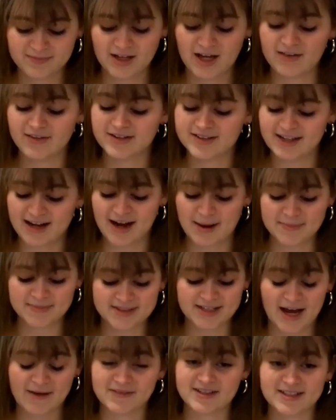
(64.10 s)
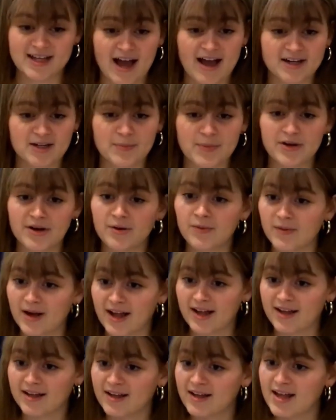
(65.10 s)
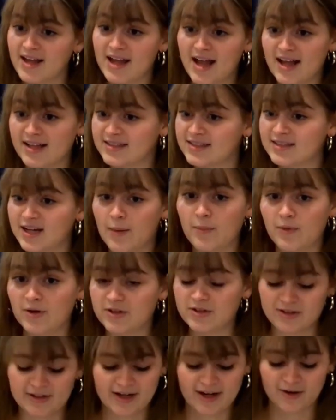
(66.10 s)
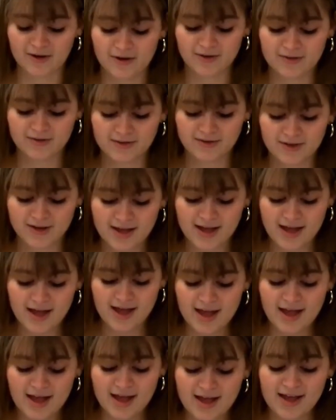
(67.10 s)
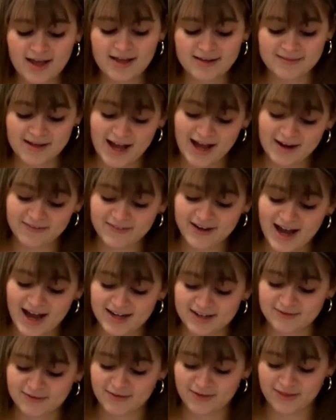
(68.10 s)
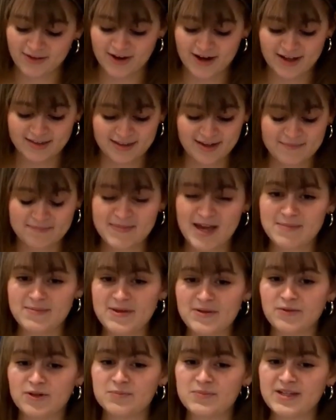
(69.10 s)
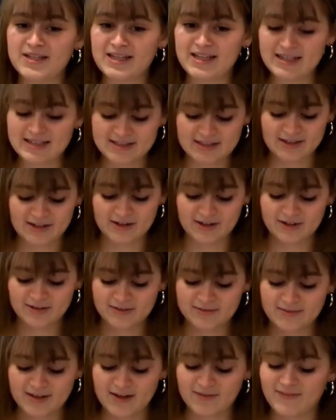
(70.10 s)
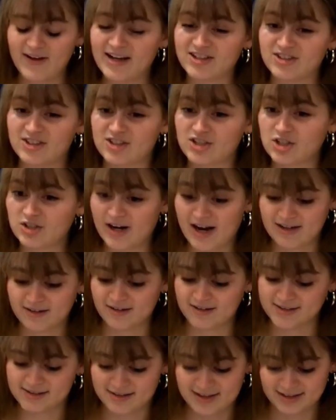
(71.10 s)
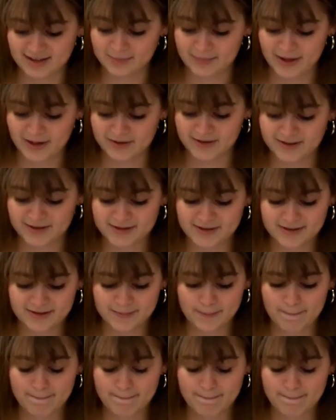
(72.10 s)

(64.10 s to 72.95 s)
Other times, I've decided to put it away and stop wondering at all. I've kind of thought that maybe it would be easier if I just tried not to think about it.